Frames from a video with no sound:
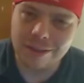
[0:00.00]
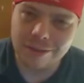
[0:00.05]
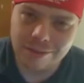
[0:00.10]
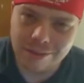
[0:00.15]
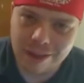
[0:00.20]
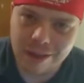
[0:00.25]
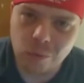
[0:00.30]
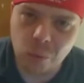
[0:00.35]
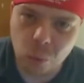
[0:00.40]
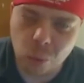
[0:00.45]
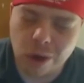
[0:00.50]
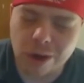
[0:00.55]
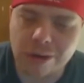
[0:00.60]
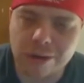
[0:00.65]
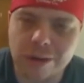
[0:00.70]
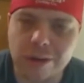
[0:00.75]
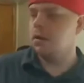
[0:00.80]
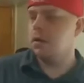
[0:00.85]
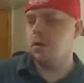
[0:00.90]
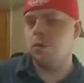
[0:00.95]
Then
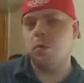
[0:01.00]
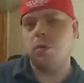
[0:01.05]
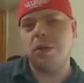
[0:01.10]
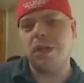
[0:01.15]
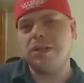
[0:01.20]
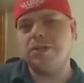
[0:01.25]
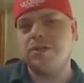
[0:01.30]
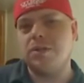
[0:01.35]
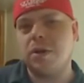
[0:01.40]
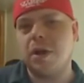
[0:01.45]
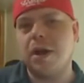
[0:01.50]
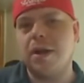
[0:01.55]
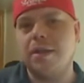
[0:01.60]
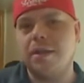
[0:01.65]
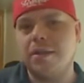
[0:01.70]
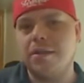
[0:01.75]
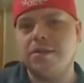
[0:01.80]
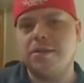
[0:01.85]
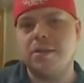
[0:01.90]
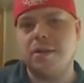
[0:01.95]
what? Well, let's try
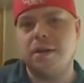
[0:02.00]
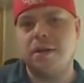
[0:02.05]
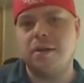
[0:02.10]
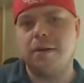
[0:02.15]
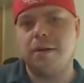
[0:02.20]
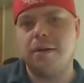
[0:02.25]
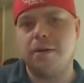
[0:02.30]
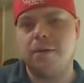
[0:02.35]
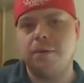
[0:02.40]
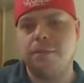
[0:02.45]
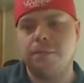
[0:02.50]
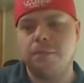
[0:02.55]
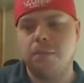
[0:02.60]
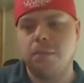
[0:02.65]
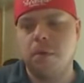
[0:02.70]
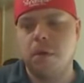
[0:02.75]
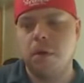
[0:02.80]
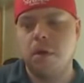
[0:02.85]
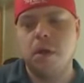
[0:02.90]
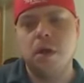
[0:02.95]
this scenario.
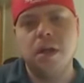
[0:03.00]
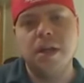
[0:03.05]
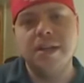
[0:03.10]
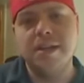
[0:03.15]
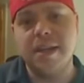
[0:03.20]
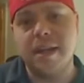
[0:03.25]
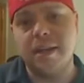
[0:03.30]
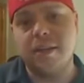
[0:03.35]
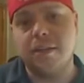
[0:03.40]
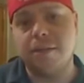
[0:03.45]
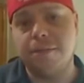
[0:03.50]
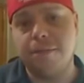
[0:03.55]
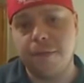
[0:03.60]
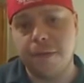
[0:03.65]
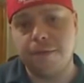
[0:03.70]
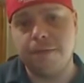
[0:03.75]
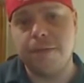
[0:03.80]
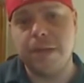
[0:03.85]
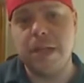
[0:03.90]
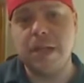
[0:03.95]
Take the
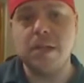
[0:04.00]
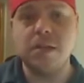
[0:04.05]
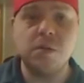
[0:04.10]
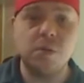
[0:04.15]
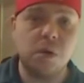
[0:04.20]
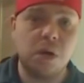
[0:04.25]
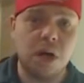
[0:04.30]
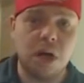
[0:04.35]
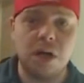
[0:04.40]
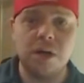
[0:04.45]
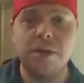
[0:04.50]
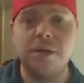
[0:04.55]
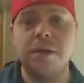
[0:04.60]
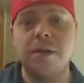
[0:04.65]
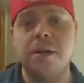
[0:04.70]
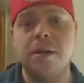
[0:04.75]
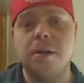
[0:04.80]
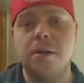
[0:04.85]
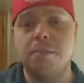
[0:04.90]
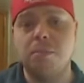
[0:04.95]
50 to
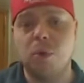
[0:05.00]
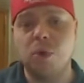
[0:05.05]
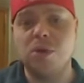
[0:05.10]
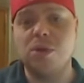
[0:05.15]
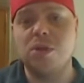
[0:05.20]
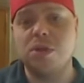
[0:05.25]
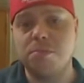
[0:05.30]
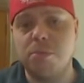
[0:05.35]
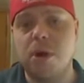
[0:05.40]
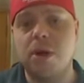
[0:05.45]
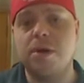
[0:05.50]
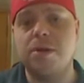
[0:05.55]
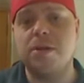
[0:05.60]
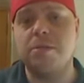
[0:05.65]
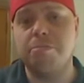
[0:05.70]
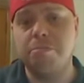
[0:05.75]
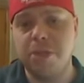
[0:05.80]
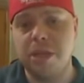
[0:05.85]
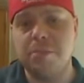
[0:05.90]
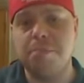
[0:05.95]
100 most
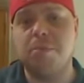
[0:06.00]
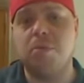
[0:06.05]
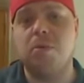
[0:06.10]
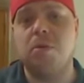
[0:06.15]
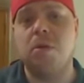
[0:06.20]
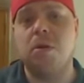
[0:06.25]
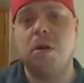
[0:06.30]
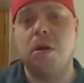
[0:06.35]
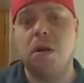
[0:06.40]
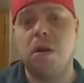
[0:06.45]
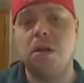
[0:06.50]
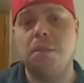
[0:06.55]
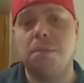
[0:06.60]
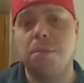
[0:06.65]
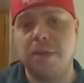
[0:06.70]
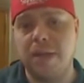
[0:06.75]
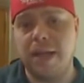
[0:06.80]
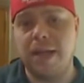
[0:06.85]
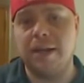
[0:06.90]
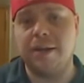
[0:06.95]
smartest people on the
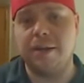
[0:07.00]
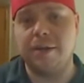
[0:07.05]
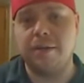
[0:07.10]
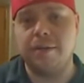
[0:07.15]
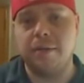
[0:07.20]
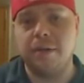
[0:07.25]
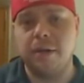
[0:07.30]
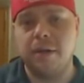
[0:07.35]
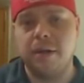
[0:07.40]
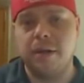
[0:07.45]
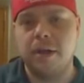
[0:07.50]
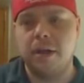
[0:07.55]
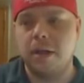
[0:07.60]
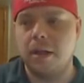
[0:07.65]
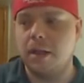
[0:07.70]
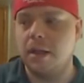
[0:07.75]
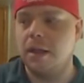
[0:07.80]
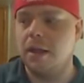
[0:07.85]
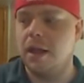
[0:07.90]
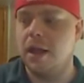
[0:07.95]
planet
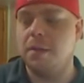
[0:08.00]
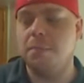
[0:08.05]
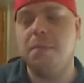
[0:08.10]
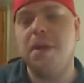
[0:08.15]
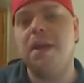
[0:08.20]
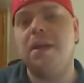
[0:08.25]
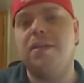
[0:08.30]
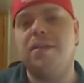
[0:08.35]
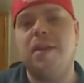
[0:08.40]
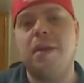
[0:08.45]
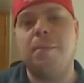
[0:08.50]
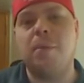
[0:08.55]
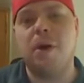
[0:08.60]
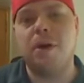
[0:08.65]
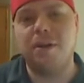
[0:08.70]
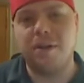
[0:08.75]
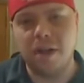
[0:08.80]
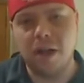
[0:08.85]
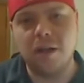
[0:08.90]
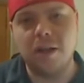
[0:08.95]
and make them
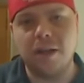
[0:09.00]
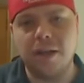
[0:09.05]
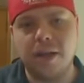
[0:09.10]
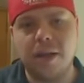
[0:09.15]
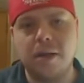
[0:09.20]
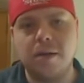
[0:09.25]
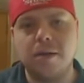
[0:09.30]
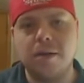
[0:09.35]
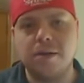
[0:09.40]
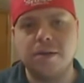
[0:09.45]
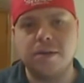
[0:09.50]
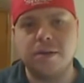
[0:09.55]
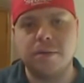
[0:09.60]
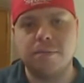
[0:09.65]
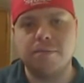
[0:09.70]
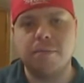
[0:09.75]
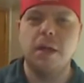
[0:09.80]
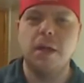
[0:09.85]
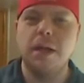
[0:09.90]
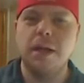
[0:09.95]
our delegators.
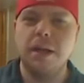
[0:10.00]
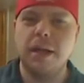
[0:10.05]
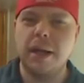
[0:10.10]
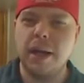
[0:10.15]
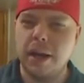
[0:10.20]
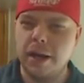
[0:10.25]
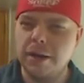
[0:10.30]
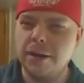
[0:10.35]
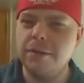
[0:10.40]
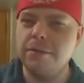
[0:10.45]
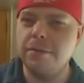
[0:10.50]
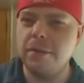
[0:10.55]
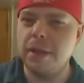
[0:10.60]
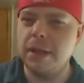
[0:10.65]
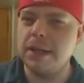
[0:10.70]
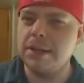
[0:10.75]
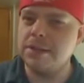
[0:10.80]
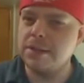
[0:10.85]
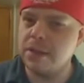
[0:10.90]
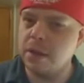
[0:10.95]
Kind of
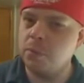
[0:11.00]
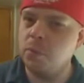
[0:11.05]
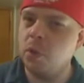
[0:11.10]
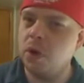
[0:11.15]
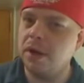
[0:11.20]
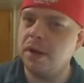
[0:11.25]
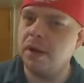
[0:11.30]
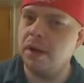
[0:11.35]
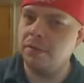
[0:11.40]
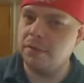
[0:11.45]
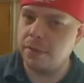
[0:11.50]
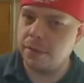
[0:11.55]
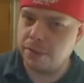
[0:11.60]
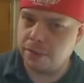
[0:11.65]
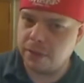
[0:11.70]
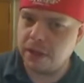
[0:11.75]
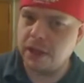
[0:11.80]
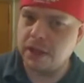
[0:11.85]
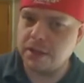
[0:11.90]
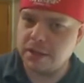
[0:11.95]
like somewhat of a
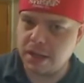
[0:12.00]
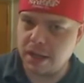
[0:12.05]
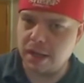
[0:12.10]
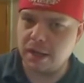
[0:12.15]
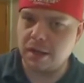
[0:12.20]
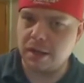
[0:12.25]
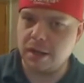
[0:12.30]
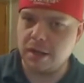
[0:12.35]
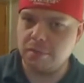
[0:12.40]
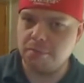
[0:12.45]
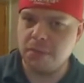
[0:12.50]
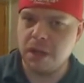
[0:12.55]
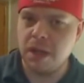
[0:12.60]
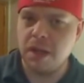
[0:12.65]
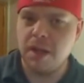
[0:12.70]
think tank.